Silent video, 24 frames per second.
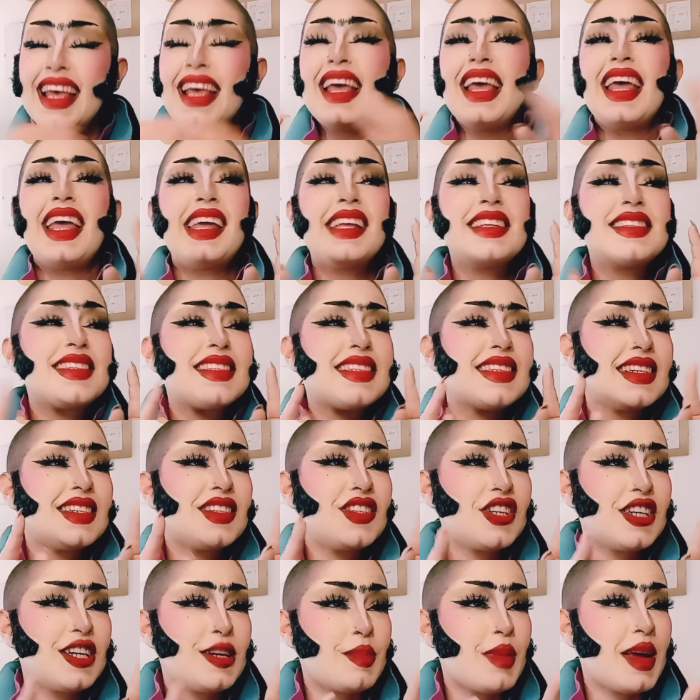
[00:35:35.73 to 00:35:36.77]
It's such
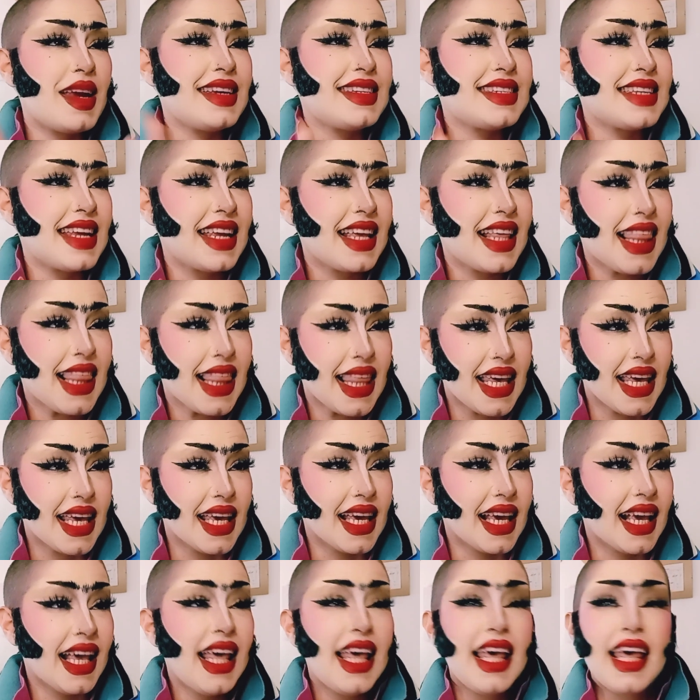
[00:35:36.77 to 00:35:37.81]
an amazing
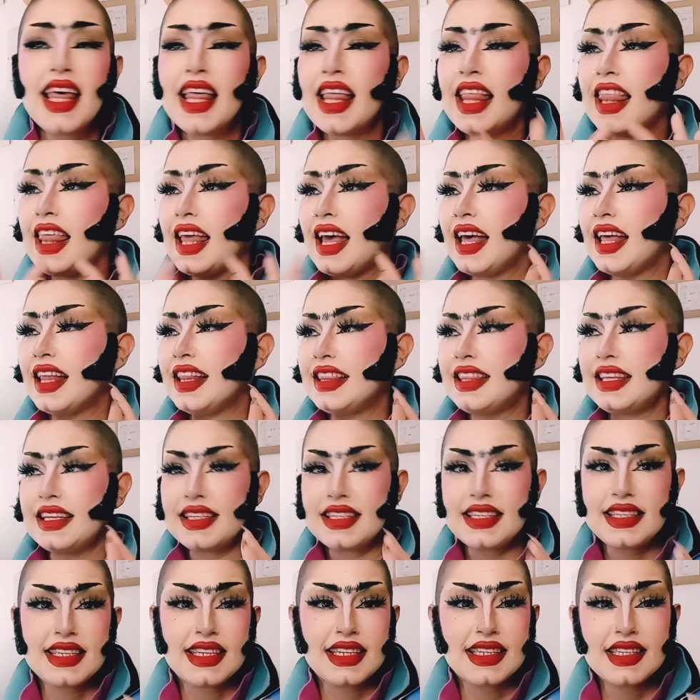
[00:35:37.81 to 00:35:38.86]
thing that
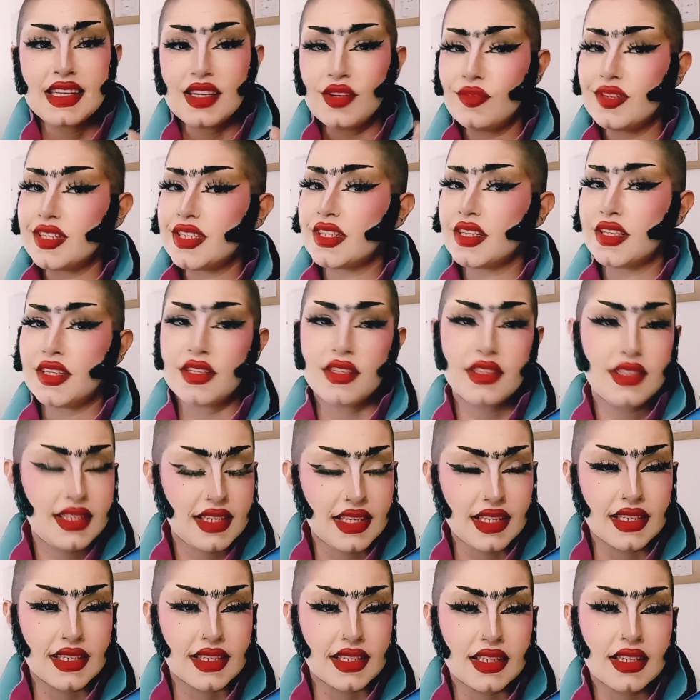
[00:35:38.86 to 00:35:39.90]
this season was a good
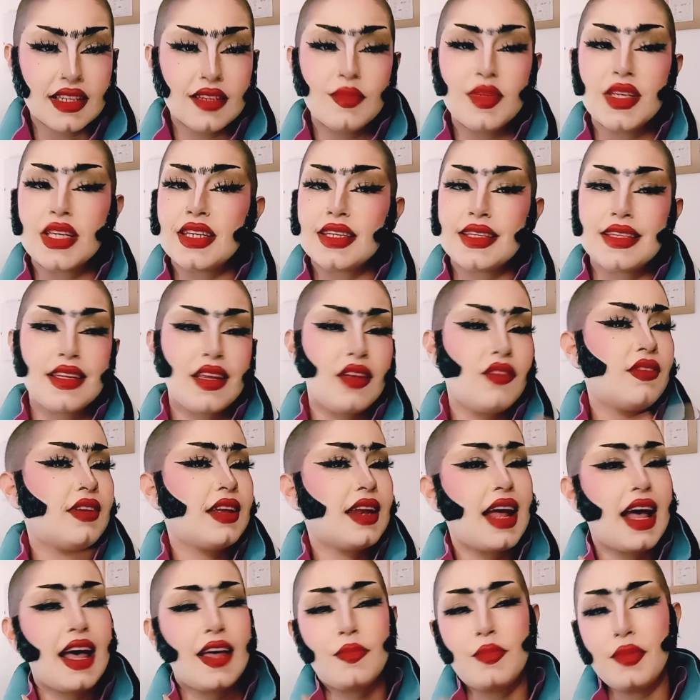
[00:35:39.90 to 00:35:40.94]
season, because if it
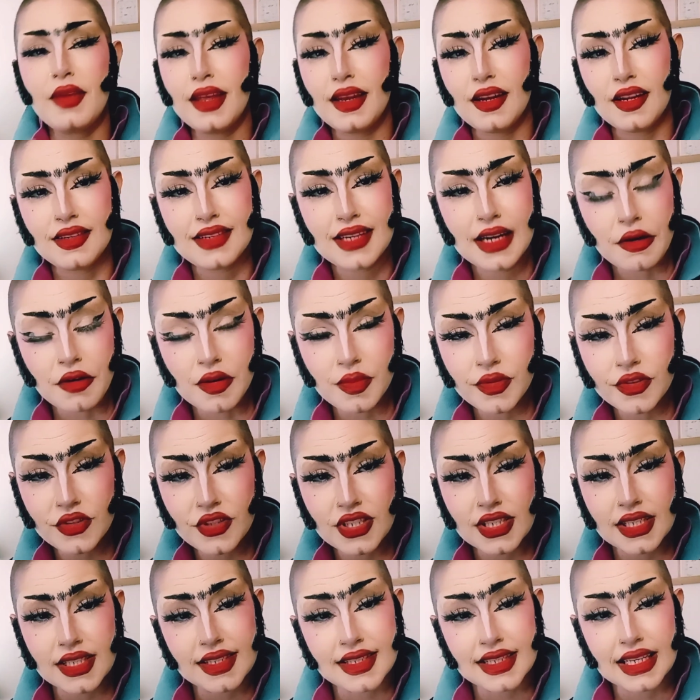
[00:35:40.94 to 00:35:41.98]
had been a terrible
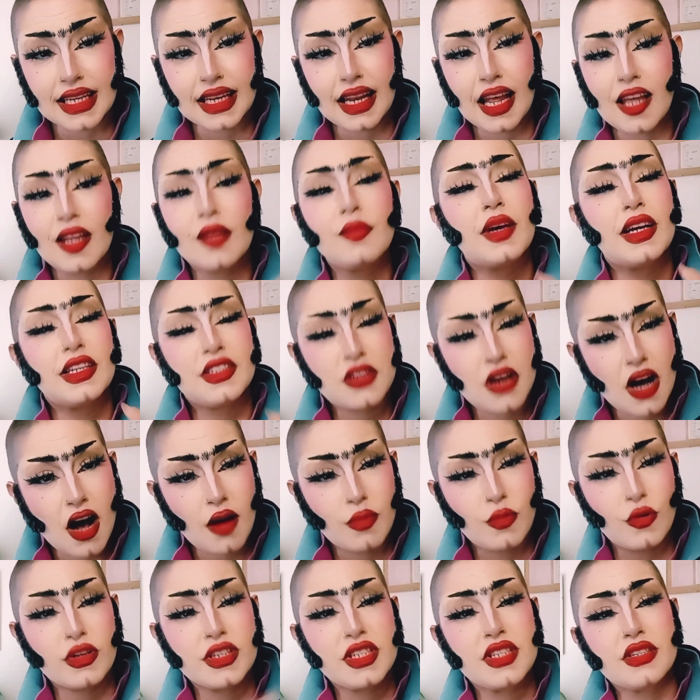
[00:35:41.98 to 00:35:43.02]
season and my job
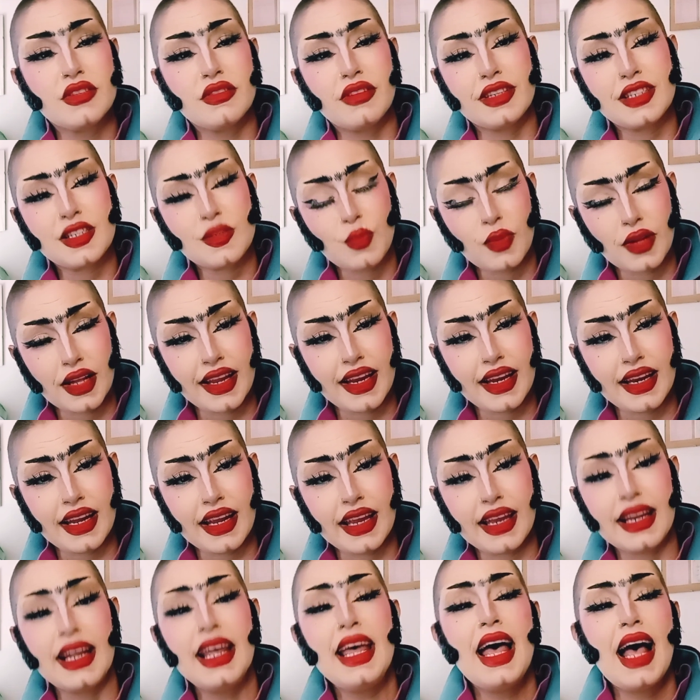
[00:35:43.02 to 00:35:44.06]
was to explain
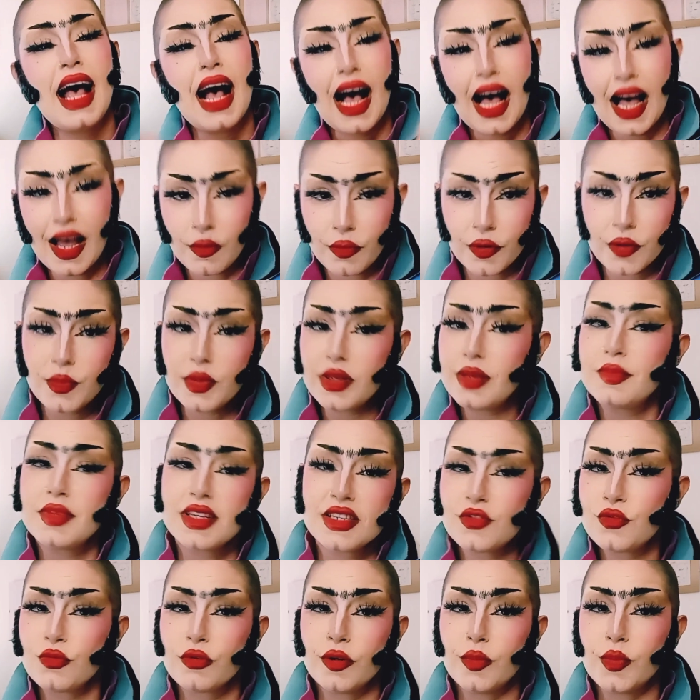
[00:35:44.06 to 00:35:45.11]
it, I would be
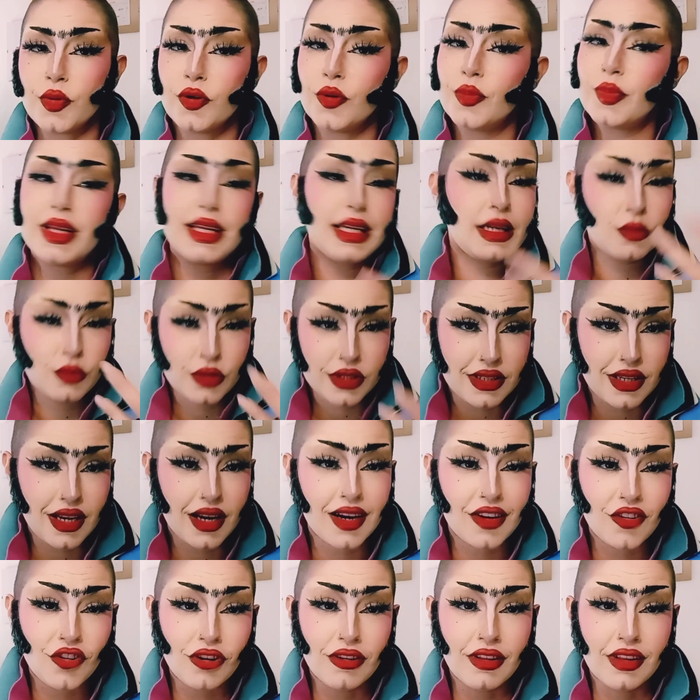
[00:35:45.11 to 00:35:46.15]
miserable. But it was
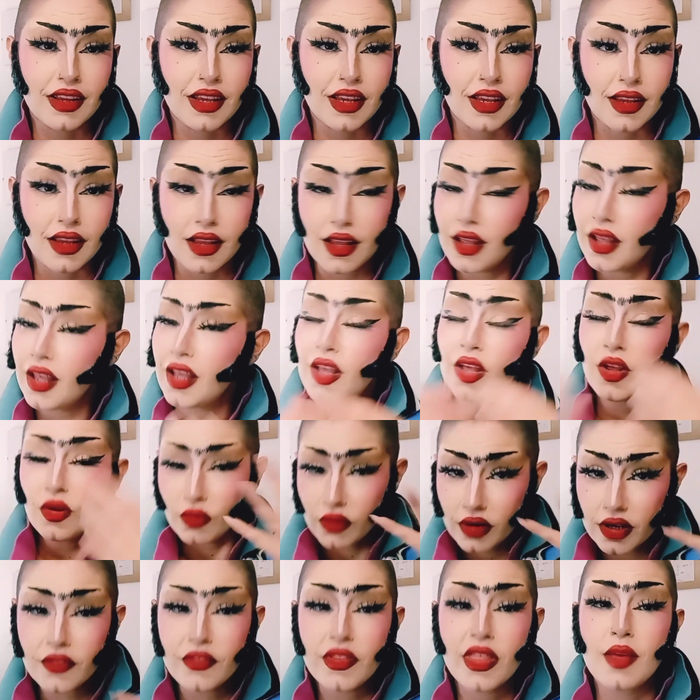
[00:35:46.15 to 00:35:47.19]
actually
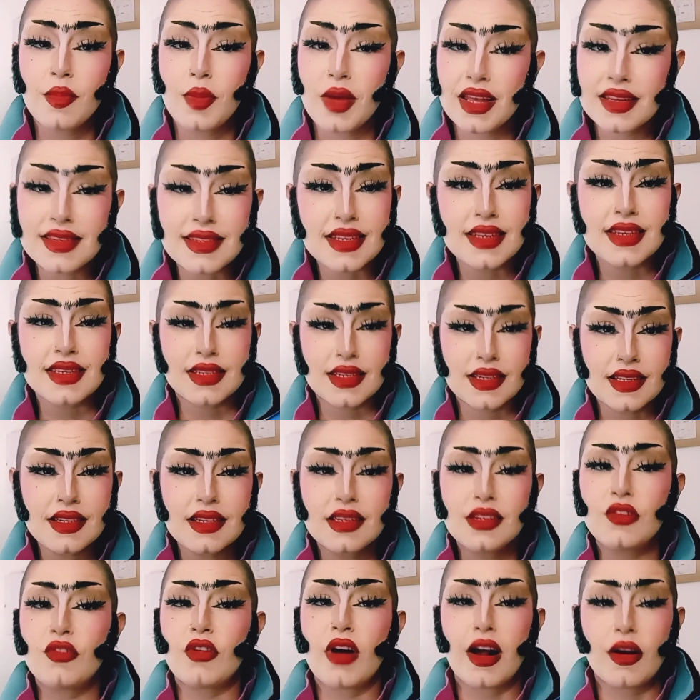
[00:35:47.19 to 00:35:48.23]
one of the best seasons in
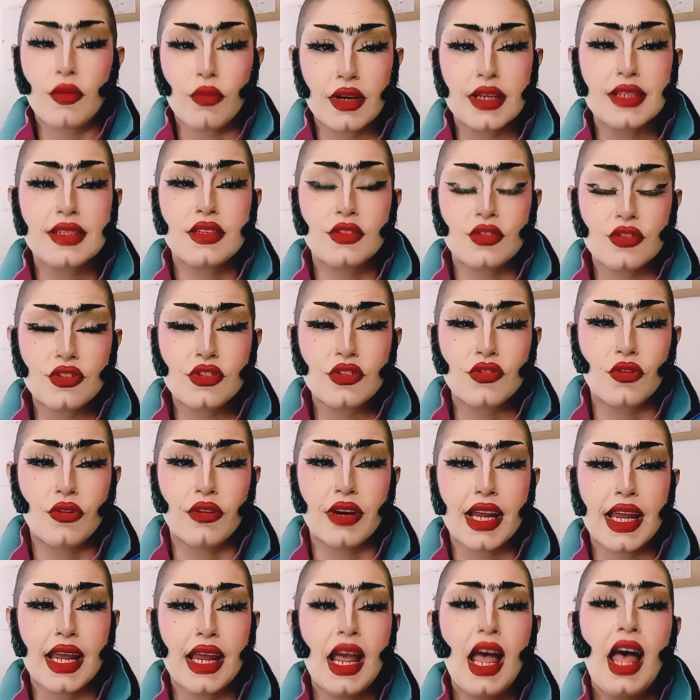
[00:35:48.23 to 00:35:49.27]
Drag Race
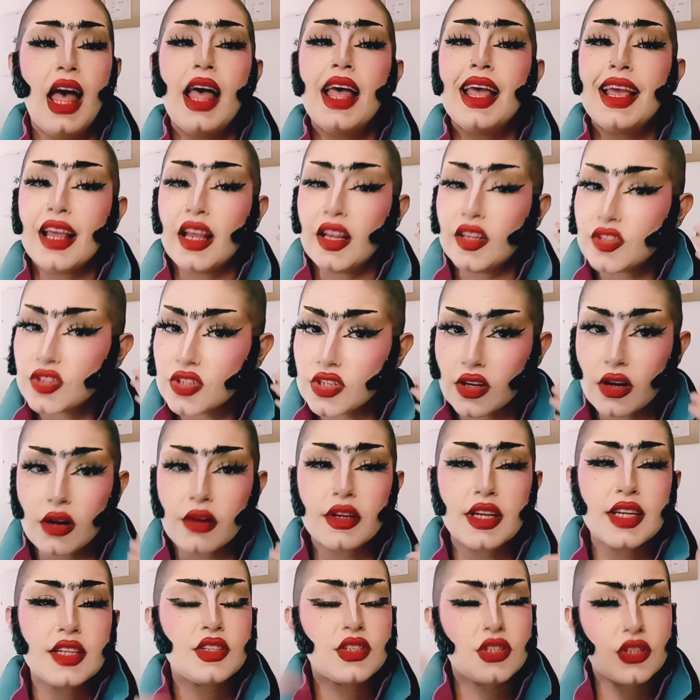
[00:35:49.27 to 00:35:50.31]
history. It
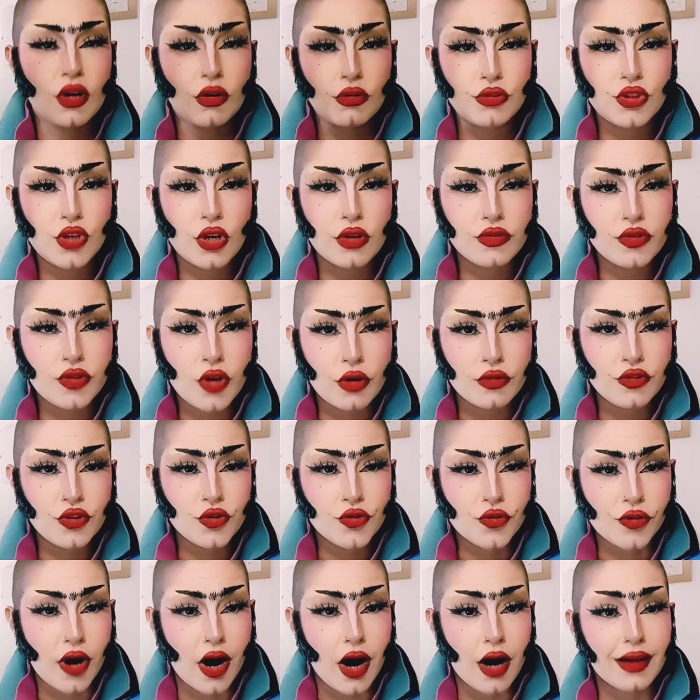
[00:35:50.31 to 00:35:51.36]
started so
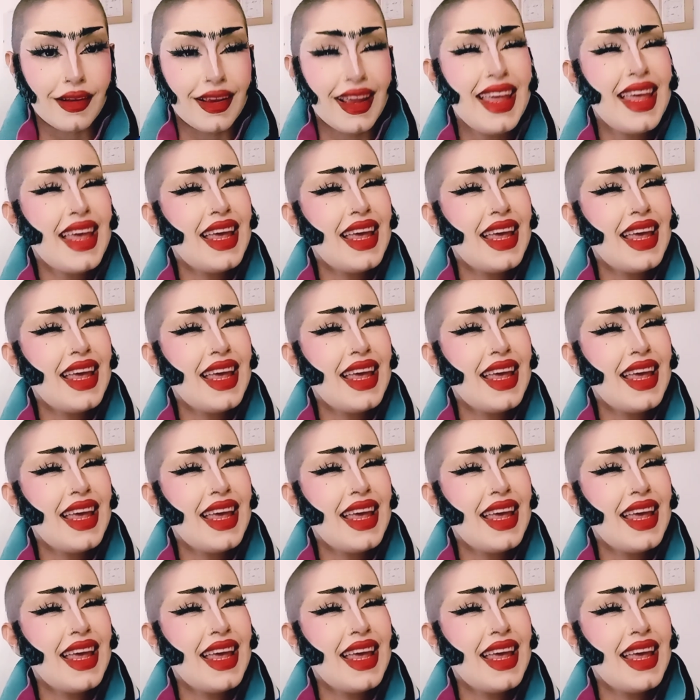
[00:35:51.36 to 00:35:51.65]
strong.